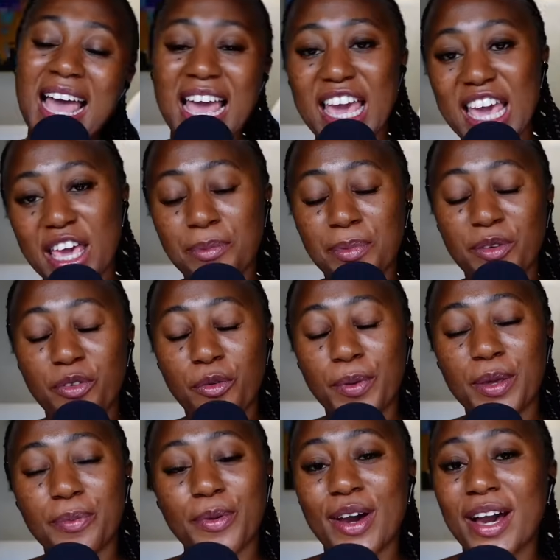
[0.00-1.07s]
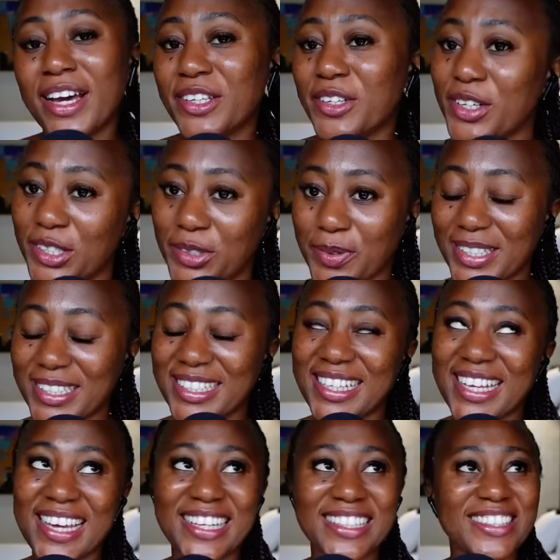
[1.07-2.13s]
Hey, beautiful people, how you are doing
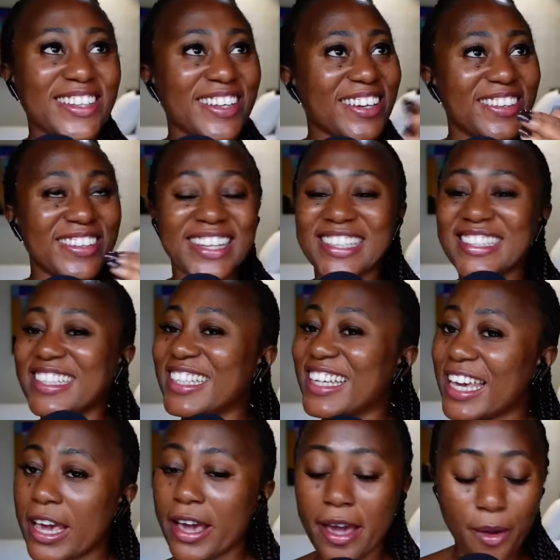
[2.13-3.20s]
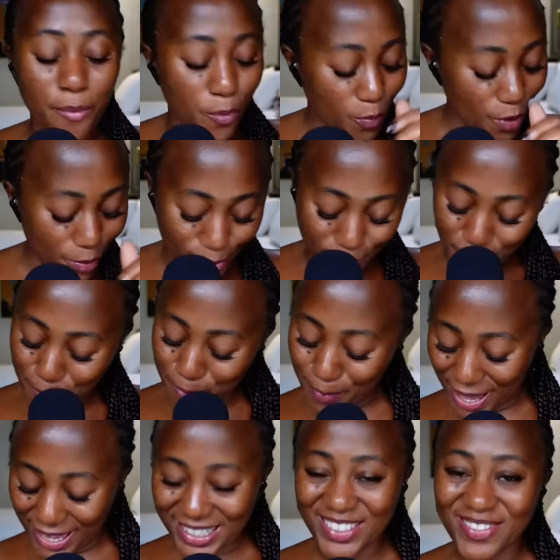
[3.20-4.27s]
today? It's your girl, Destiny here, and welcome
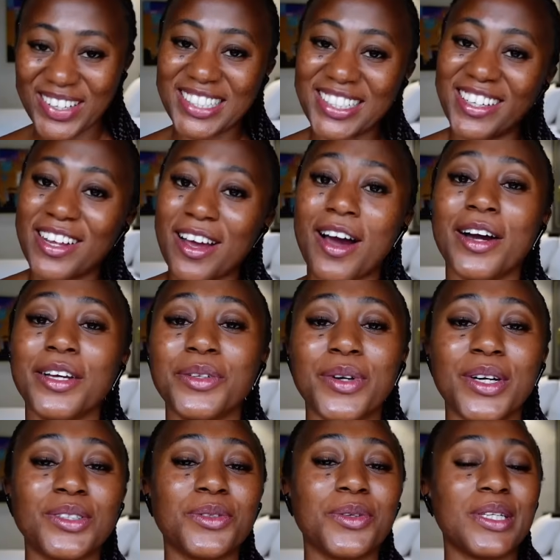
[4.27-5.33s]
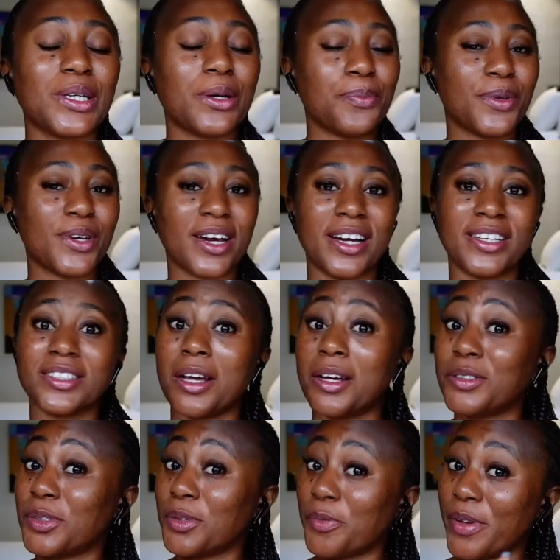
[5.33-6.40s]
back to my channel. How you are doing? Hope you guys
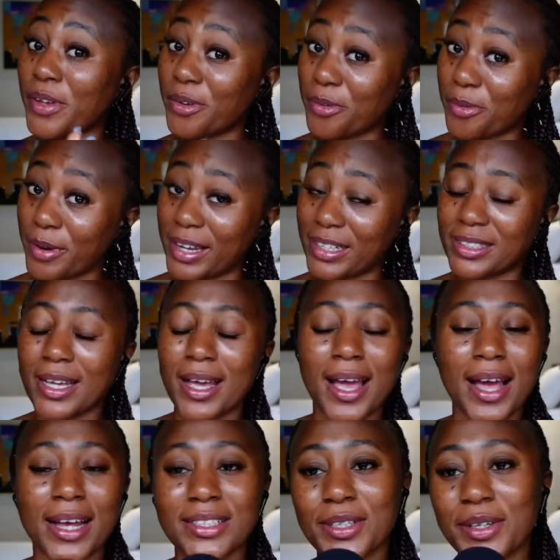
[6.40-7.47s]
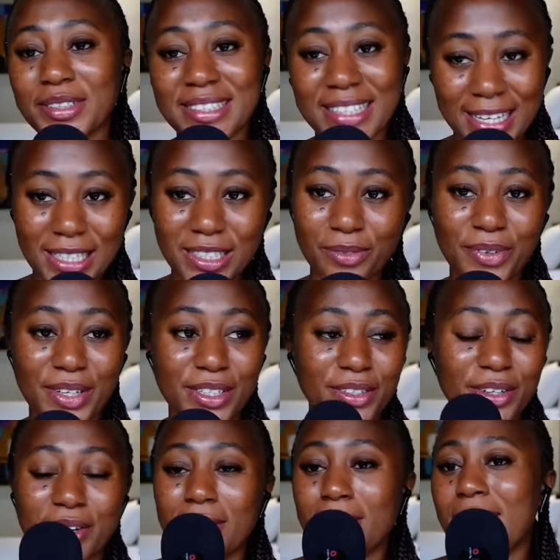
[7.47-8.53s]
are doing great. So, this
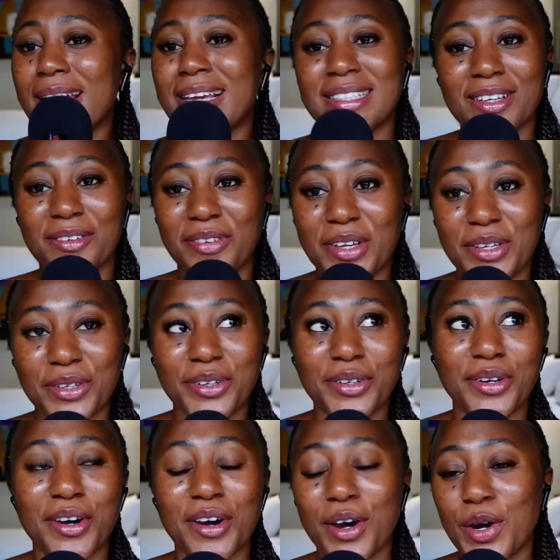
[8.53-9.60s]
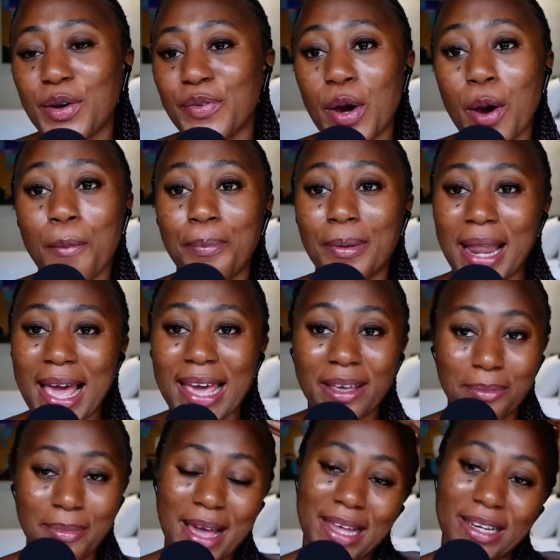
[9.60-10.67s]
video is a video of a
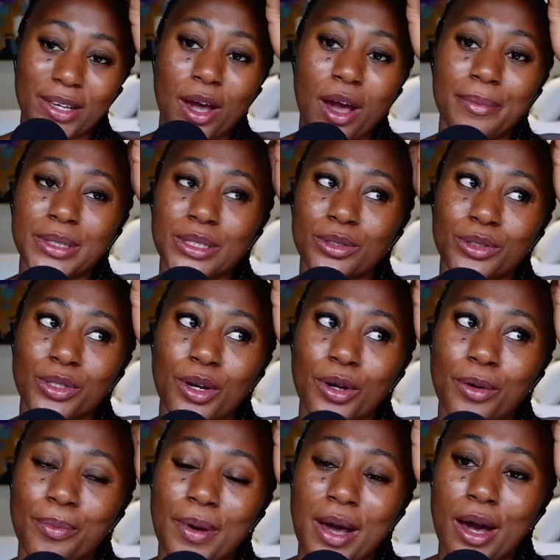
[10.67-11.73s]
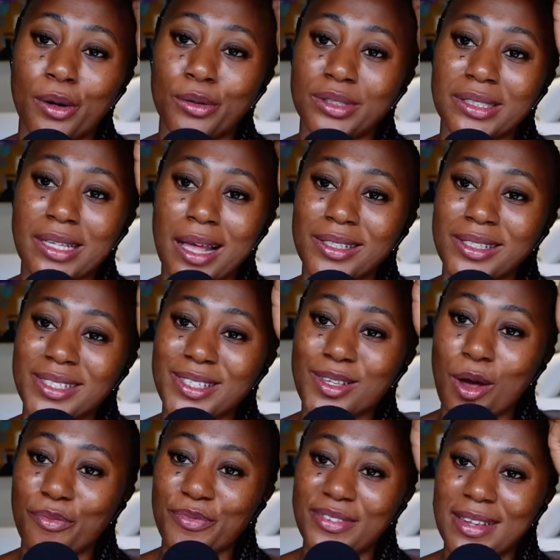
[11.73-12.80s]
black man coming to talk about
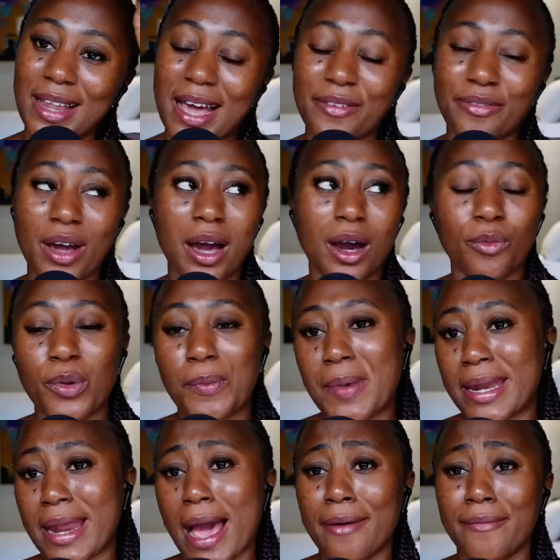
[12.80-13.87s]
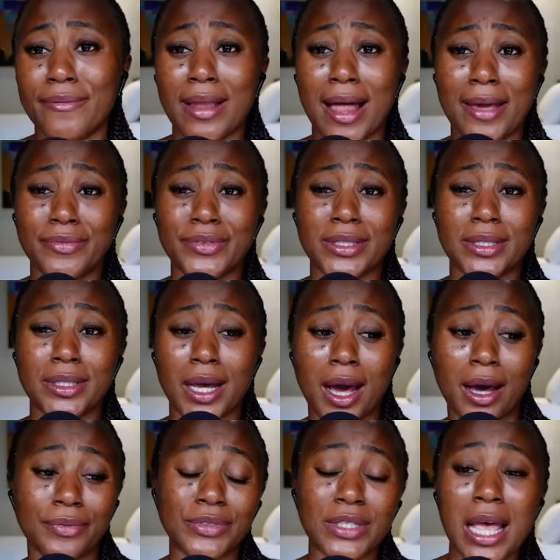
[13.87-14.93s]
soft life, how women have life
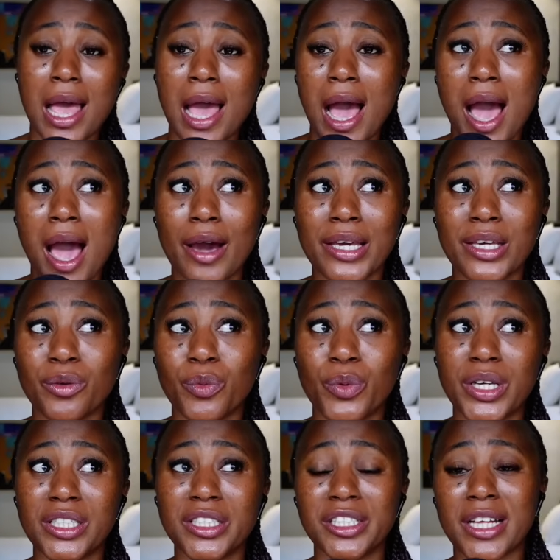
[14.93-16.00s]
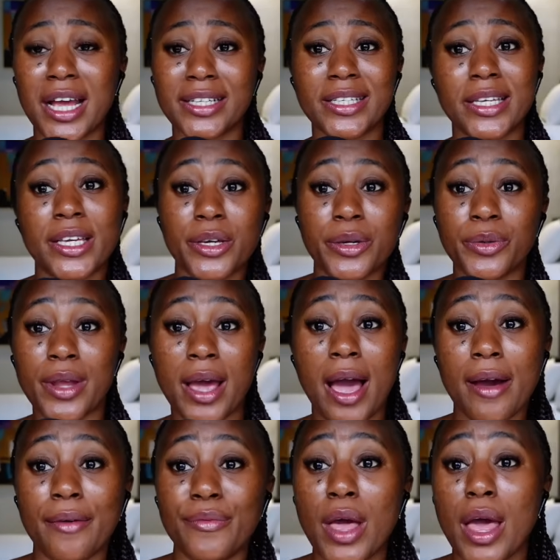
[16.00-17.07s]
soft, how he wished that he could
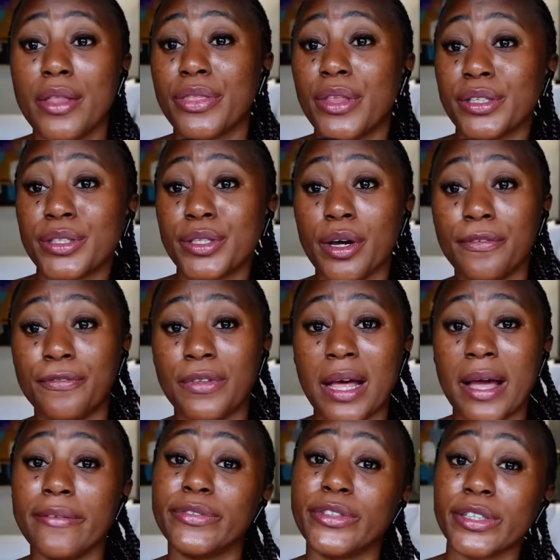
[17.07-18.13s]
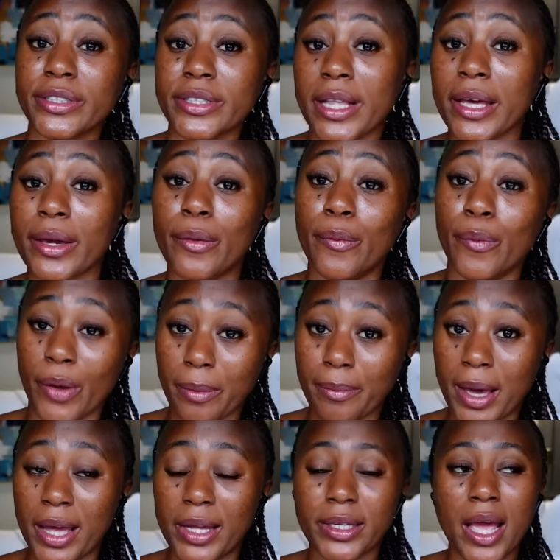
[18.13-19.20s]
have the soft life just like
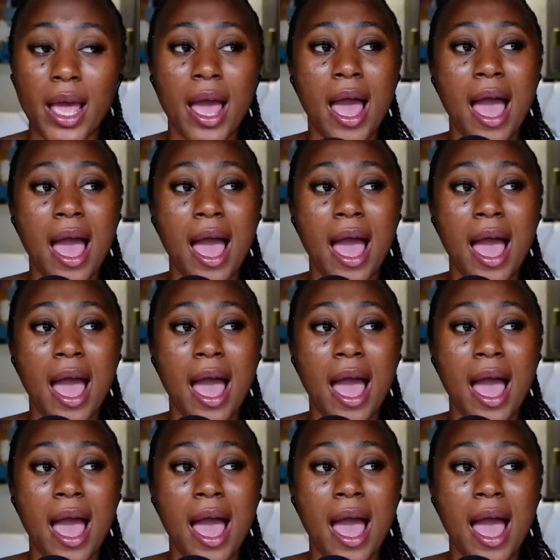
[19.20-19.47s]
women.